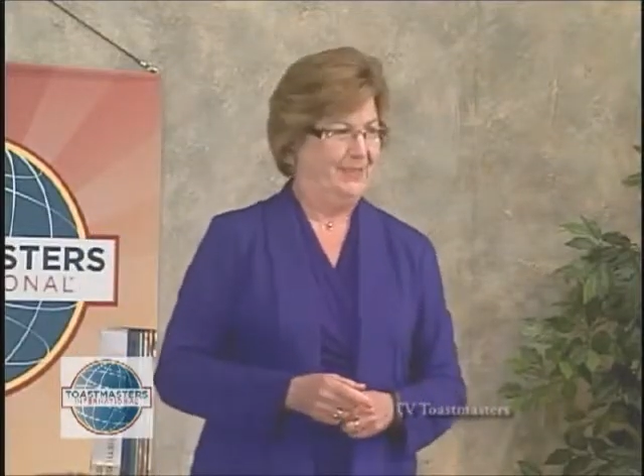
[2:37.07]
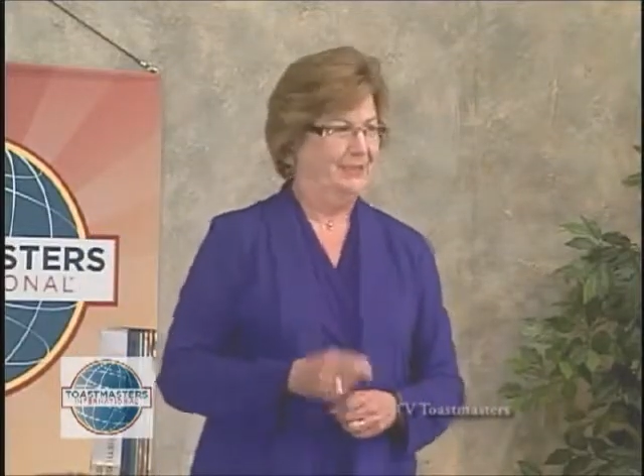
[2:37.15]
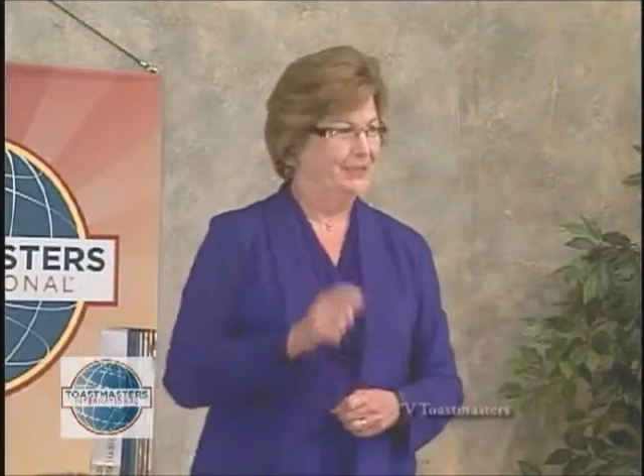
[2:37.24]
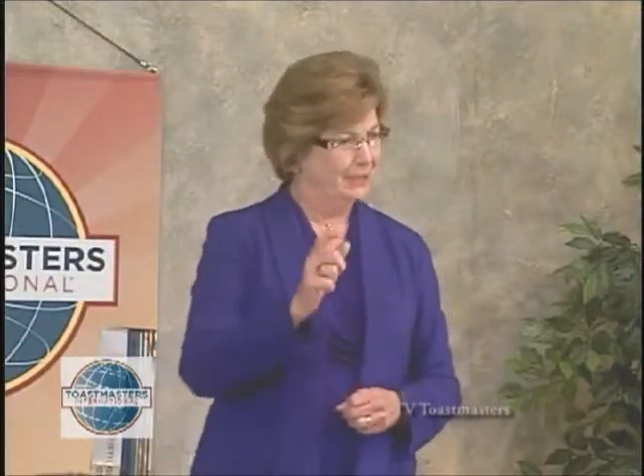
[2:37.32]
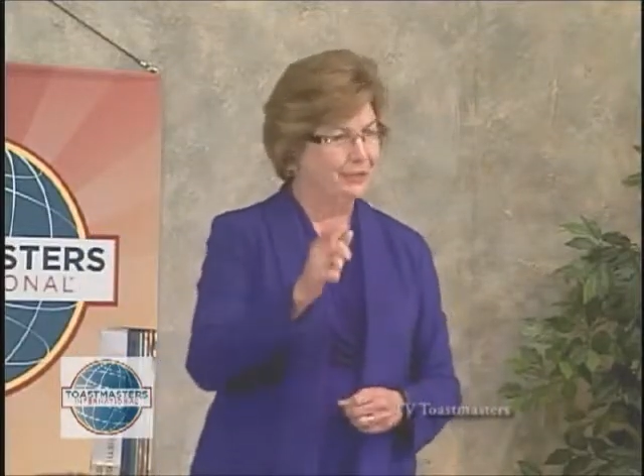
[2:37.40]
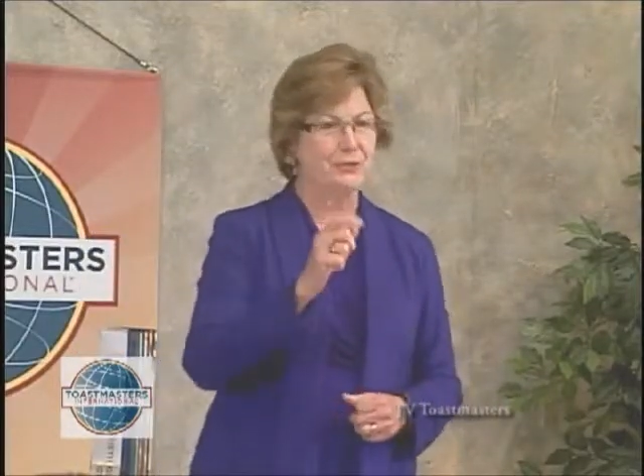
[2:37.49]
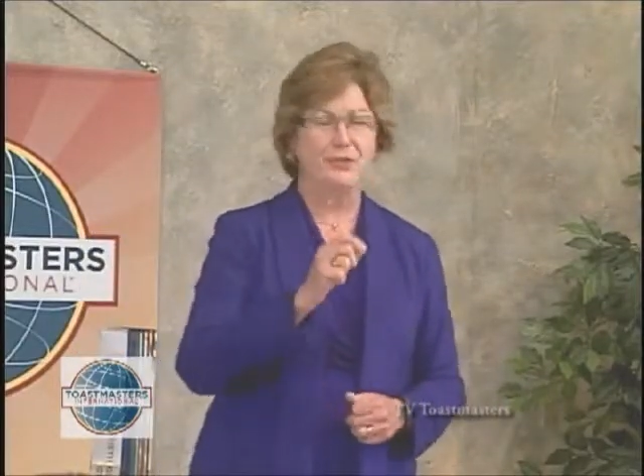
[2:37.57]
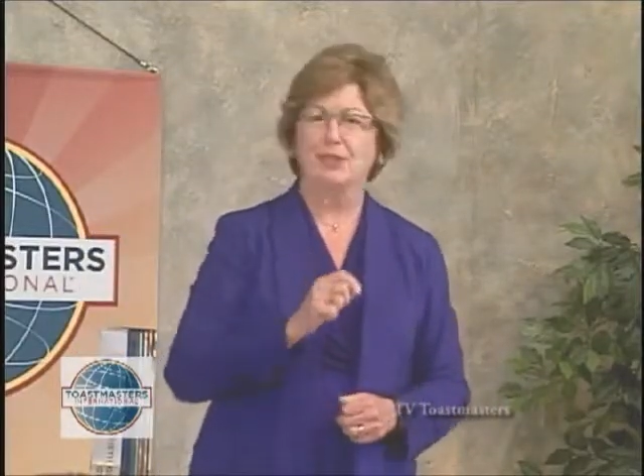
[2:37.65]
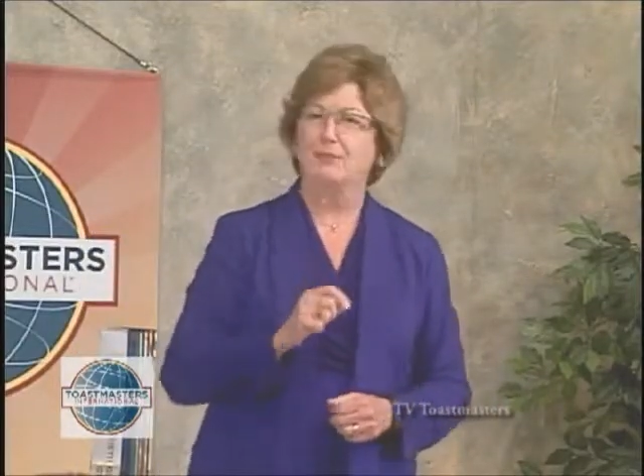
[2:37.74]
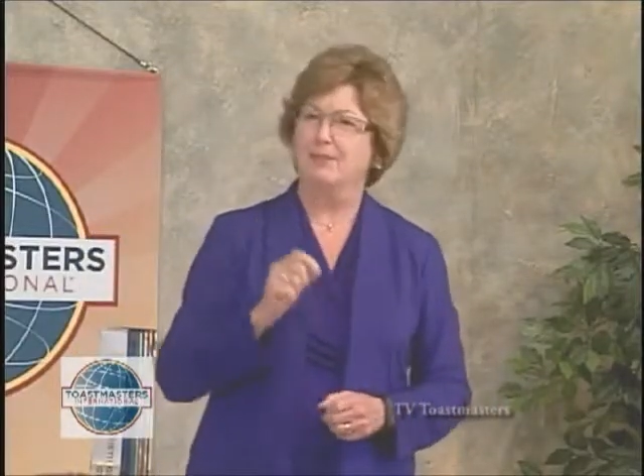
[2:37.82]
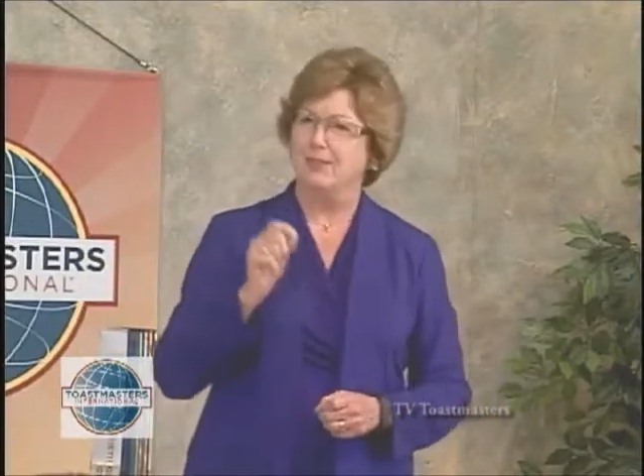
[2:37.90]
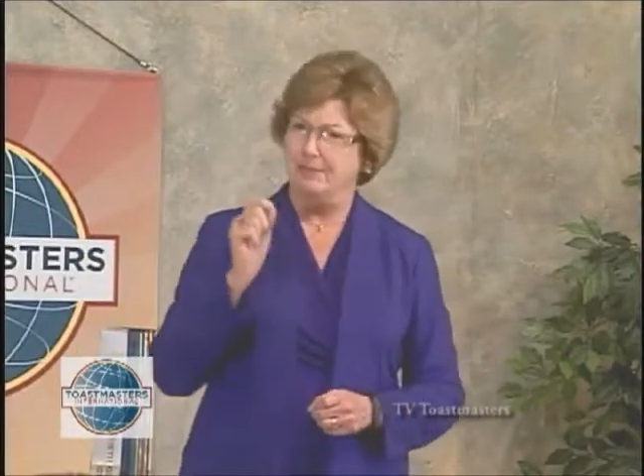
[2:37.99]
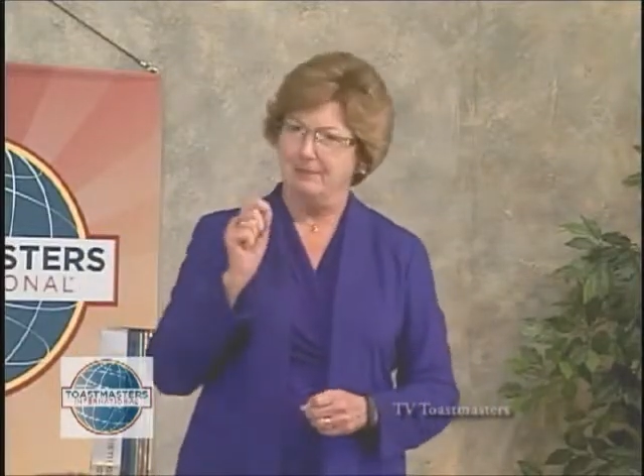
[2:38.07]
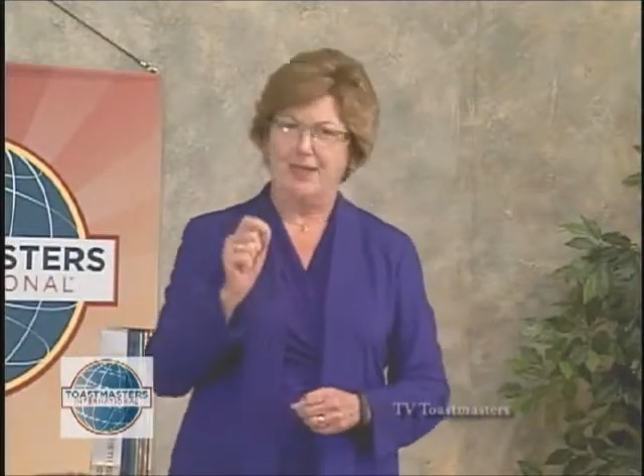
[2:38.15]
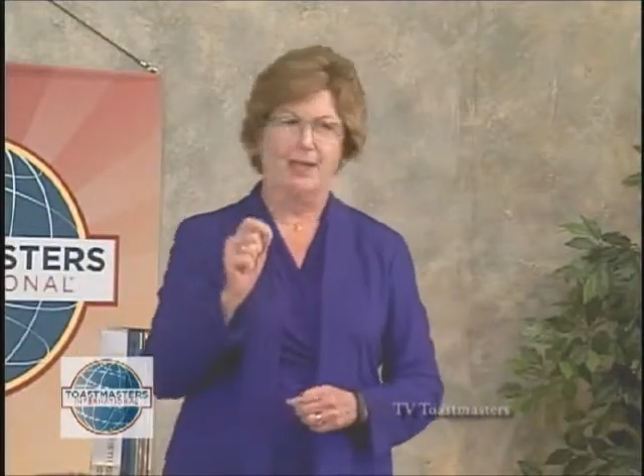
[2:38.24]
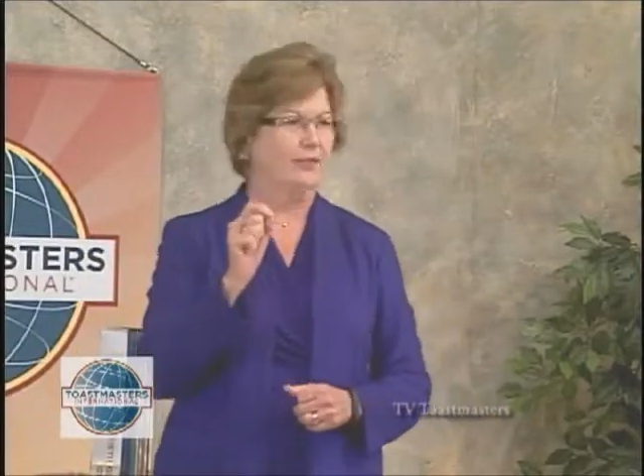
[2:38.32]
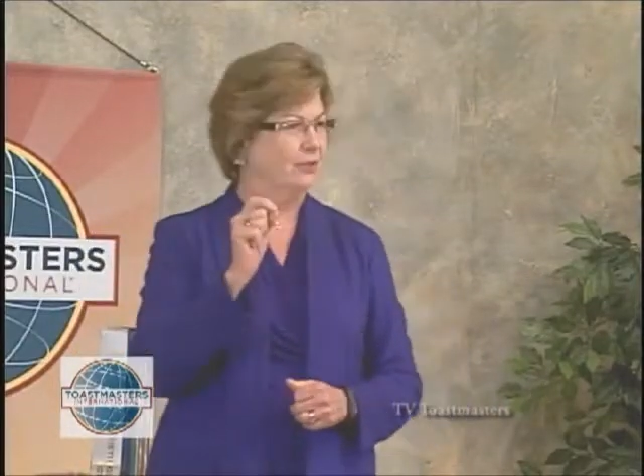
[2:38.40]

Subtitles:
leadership is about